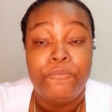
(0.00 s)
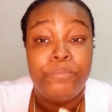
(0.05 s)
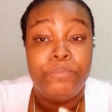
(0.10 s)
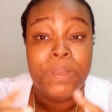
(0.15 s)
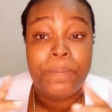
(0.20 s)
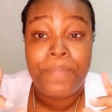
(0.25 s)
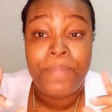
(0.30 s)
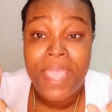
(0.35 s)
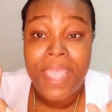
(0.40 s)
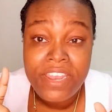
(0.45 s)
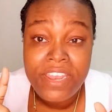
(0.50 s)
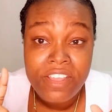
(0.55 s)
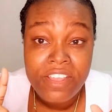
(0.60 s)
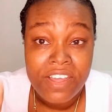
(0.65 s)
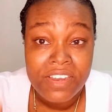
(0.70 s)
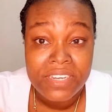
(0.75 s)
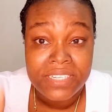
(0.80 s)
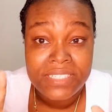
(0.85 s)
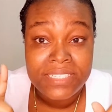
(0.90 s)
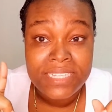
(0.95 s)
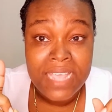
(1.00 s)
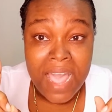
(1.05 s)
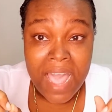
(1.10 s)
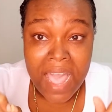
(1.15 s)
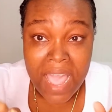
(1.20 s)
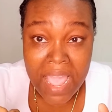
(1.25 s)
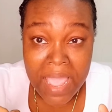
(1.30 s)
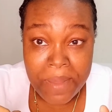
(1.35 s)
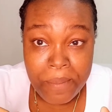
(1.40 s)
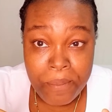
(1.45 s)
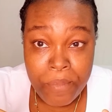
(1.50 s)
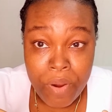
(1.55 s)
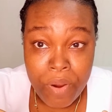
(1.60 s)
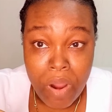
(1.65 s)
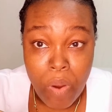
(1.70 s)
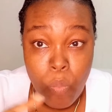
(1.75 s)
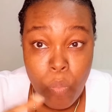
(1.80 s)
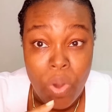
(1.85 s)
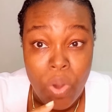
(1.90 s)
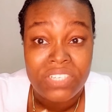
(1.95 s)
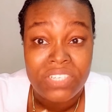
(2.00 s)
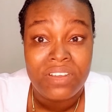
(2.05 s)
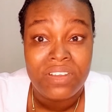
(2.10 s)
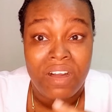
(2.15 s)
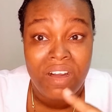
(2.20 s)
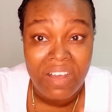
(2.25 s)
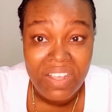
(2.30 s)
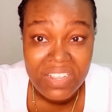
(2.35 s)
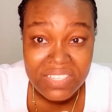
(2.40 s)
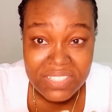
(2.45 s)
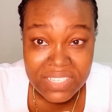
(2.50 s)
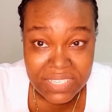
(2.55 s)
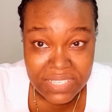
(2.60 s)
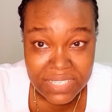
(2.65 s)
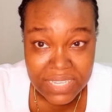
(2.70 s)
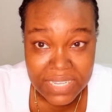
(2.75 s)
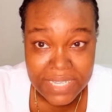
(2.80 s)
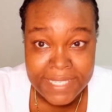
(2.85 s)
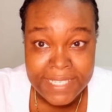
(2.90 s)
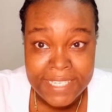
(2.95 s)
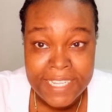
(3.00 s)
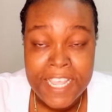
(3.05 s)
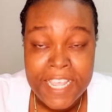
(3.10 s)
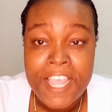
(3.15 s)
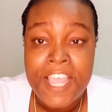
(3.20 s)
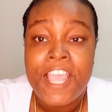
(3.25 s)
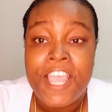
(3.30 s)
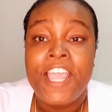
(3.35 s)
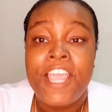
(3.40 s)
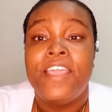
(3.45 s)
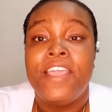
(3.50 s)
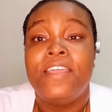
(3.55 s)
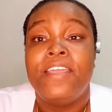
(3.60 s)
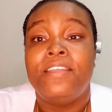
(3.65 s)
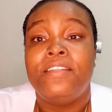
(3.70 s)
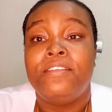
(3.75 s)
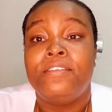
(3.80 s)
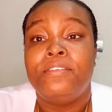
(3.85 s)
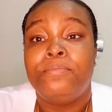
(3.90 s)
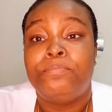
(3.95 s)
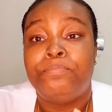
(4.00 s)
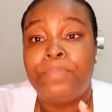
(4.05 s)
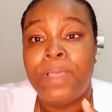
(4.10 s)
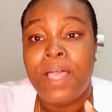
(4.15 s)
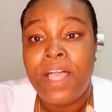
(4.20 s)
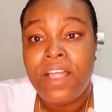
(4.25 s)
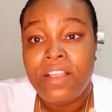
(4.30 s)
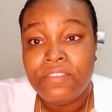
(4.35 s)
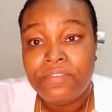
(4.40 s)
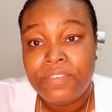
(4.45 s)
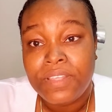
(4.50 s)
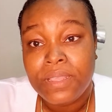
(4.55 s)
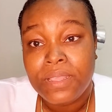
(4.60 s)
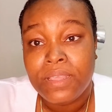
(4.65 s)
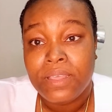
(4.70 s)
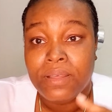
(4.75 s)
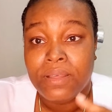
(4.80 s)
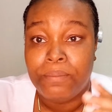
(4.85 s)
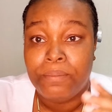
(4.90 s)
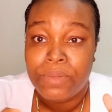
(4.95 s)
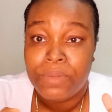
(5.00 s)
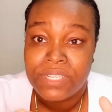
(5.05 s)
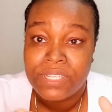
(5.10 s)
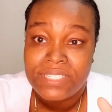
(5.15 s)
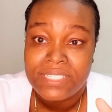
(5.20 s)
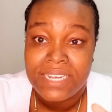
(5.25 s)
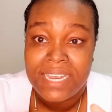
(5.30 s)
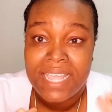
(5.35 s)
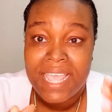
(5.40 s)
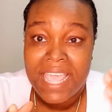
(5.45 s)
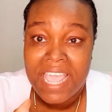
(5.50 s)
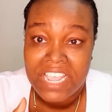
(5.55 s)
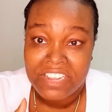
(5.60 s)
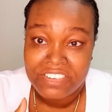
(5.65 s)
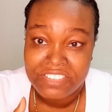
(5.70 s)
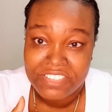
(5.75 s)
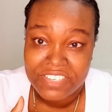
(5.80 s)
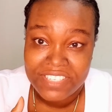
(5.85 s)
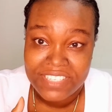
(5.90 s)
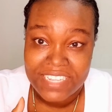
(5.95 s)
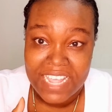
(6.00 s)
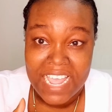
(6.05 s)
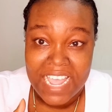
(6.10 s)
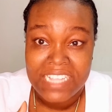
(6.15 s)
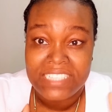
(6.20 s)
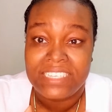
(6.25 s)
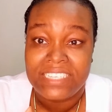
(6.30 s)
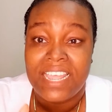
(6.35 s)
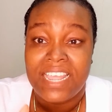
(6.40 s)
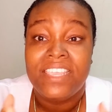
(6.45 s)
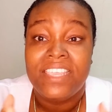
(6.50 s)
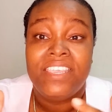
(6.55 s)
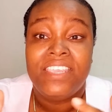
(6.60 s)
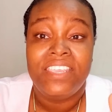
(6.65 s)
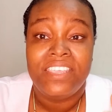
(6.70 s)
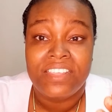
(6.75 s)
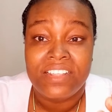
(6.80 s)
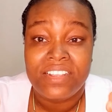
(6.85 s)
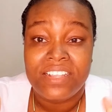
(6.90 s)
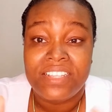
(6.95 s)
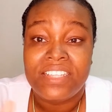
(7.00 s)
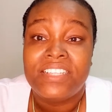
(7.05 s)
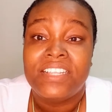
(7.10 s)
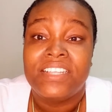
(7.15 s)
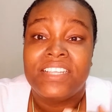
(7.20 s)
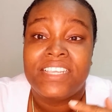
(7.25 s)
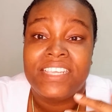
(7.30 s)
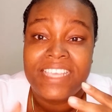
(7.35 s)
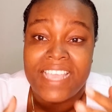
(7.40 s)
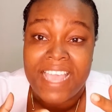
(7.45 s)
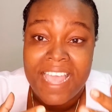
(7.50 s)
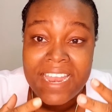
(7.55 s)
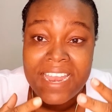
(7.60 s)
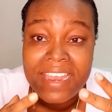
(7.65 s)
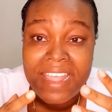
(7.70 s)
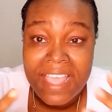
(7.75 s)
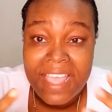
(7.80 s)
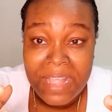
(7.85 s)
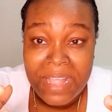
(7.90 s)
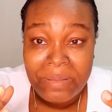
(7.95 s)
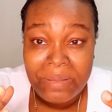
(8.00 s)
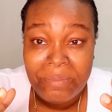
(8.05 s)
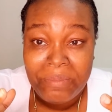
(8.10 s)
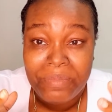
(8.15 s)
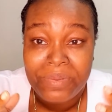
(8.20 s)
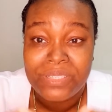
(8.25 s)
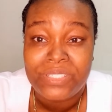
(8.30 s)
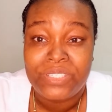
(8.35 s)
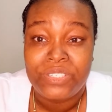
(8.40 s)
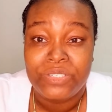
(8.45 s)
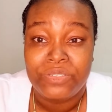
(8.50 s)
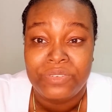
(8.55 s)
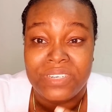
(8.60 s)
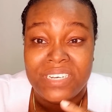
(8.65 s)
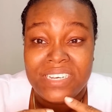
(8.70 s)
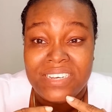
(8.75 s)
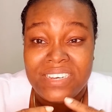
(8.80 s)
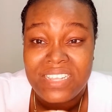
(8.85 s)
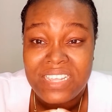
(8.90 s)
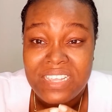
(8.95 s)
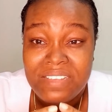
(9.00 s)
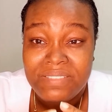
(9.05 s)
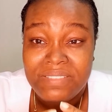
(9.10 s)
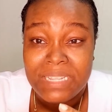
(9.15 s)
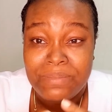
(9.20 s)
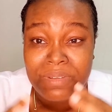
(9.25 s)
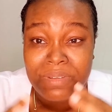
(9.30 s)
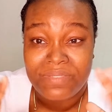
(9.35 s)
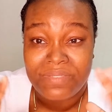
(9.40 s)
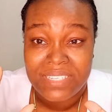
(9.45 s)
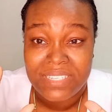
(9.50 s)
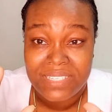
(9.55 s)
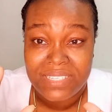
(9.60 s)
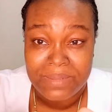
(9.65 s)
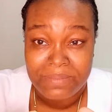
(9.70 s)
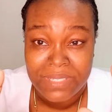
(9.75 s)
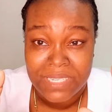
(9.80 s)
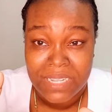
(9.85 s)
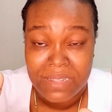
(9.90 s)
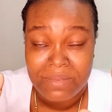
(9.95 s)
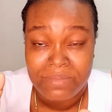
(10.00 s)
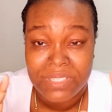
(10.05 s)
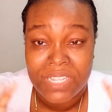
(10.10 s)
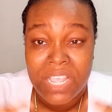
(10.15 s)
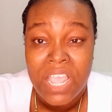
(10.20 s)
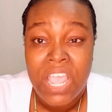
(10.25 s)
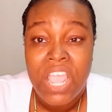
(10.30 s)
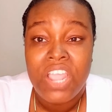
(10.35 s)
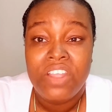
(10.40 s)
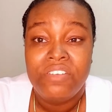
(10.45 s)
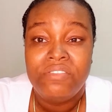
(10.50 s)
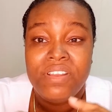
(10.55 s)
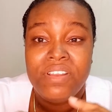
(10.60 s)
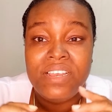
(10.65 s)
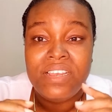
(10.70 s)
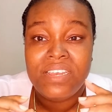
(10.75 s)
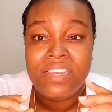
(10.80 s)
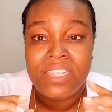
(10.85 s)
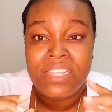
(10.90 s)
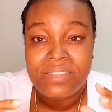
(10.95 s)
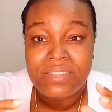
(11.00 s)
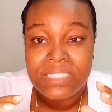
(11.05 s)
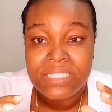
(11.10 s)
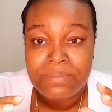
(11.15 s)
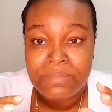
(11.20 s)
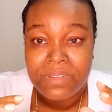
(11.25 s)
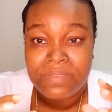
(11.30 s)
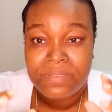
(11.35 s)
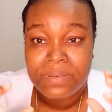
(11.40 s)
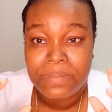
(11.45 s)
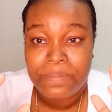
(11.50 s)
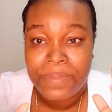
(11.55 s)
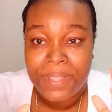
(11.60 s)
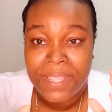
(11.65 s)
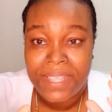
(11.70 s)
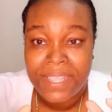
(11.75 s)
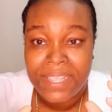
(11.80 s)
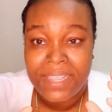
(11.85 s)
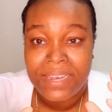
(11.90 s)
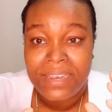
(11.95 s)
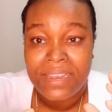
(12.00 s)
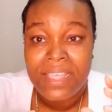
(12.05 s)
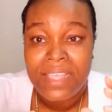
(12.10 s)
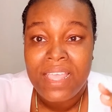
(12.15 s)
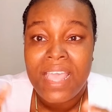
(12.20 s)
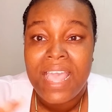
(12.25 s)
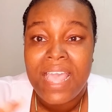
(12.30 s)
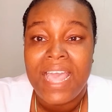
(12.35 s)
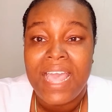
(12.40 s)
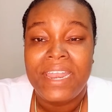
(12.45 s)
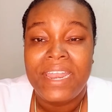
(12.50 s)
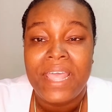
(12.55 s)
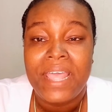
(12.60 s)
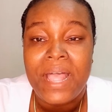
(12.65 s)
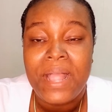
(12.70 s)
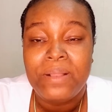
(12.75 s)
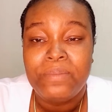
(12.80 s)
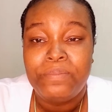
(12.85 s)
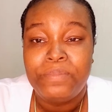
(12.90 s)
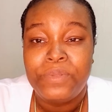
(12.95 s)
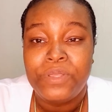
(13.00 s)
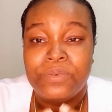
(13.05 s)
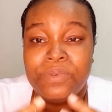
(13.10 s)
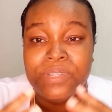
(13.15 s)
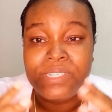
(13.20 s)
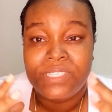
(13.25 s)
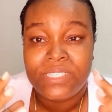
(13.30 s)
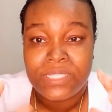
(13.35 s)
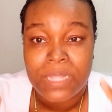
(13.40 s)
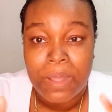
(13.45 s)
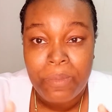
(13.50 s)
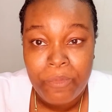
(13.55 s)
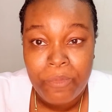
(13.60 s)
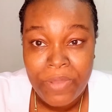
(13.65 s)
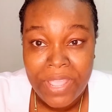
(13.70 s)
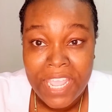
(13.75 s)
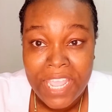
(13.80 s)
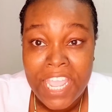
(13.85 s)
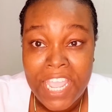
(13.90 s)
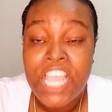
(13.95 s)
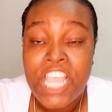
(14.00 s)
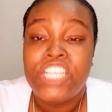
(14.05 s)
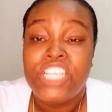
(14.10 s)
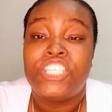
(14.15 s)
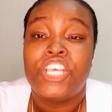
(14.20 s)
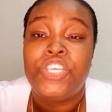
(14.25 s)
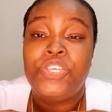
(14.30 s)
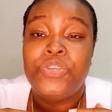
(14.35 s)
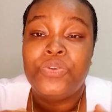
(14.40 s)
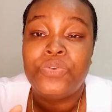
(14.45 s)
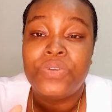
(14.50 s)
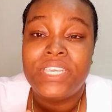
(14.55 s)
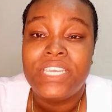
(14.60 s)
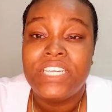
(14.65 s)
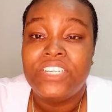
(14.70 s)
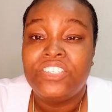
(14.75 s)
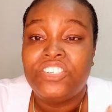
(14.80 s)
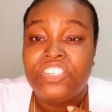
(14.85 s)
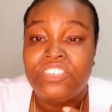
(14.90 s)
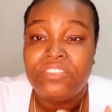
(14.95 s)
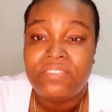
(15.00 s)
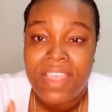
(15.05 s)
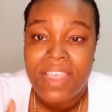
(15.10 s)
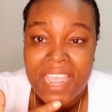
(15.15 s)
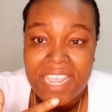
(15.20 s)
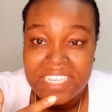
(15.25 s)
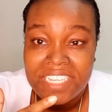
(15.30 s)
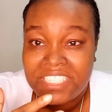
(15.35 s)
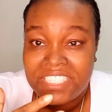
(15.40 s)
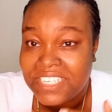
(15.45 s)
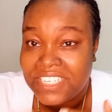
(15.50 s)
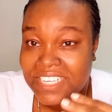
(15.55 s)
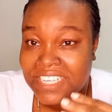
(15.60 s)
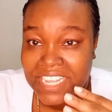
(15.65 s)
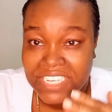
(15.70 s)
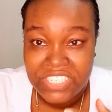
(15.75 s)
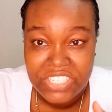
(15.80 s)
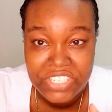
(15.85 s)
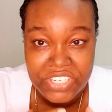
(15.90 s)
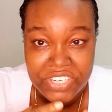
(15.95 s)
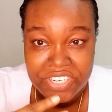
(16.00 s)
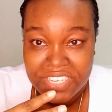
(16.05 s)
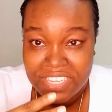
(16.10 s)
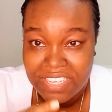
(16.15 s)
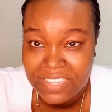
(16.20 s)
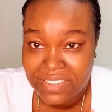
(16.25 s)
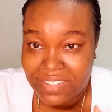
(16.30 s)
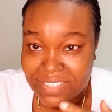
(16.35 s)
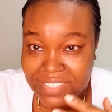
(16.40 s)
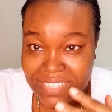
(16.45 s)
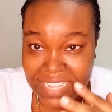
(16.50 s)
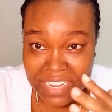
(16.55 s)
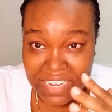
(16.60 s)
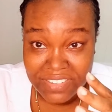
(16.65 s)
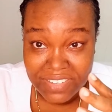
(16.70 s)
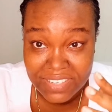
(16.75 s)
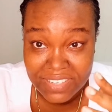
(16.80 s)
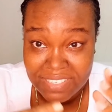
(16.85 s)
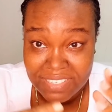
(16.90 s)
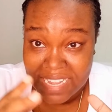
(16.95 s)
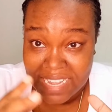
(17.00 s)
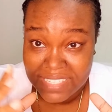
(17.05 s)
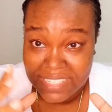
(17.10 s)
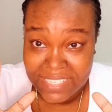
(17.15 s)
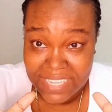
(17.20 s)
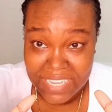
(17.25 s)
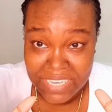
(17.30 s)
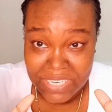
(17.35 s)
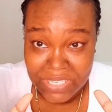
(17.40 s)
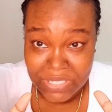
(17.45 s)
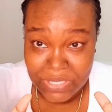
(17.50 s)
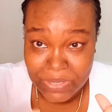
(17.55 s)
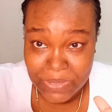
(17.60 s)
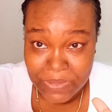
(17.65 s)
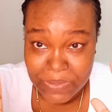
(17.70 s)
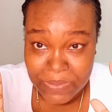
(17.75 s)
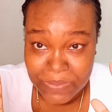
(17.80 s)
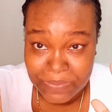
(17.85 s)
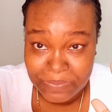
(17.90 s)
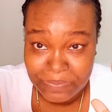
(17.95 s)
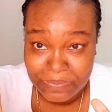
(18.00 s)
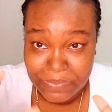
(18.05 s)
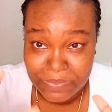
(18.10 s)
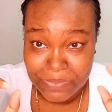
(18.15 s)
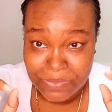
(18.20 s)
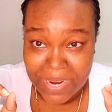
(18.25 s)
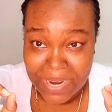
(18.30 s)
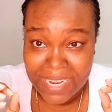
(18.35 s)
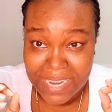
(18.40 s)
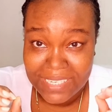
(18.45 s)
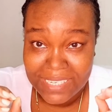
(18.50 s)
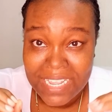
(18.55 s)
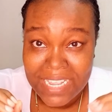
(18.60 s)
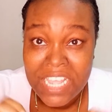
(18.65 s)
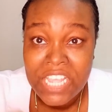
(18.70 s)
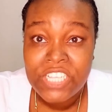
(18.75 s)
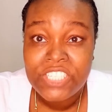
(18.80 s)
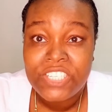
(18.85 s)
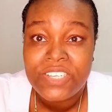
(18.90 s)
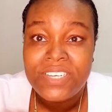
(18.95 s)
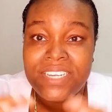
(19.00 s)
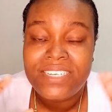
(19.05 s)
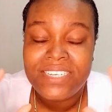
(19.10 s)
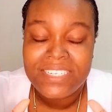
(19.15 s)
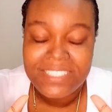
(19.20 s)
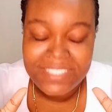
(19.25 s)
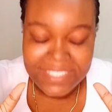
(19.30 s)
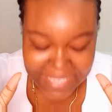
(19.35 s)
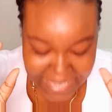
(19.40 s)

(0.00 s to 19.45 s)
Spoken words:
depending on the type or what causes it, pelvic muscle exercise like Kegel can help to relieve some of the symptoms, relieve some of the pain, and help you in some way. So you can try to get your Kegels exercise in too, right? So that it